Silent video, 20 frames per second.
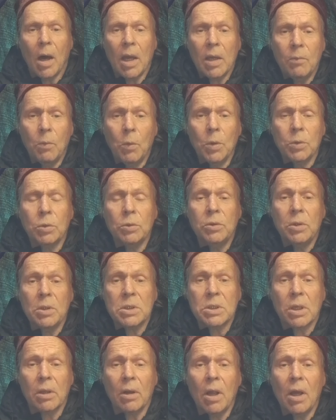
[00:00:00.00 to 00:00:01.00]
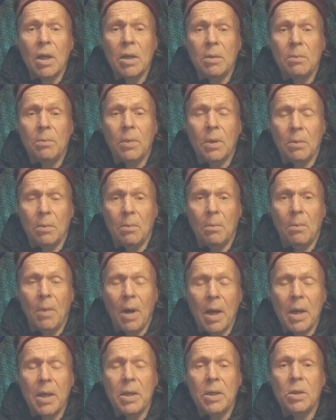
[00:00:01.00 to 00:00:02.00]
I want to describe
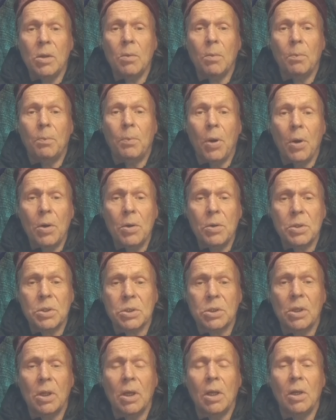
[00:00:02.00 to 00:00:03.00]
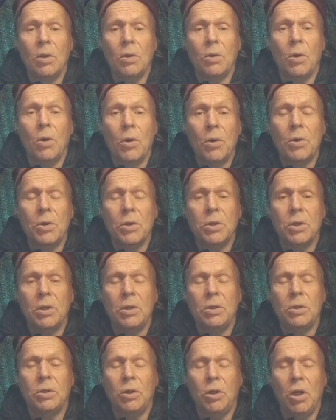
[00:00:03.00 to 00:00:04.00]
my personal
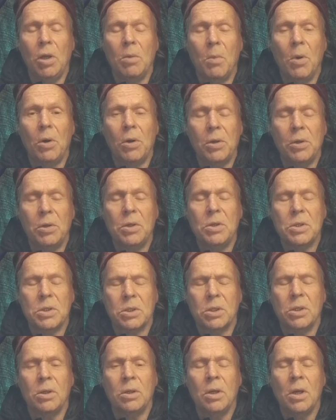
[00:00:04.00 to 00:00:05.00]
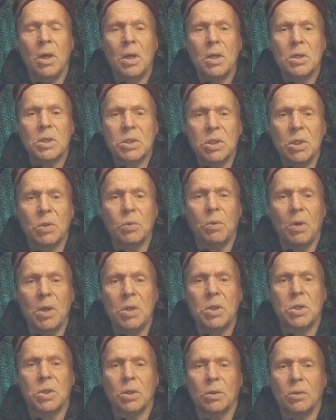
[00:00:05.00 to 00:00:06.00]
urgent emergency
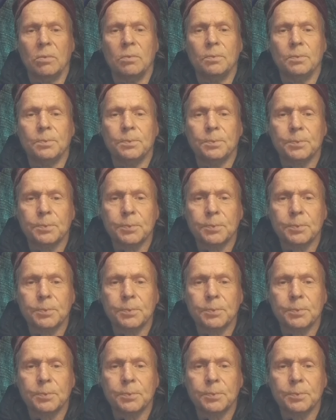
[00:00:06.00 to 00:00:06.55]
situation.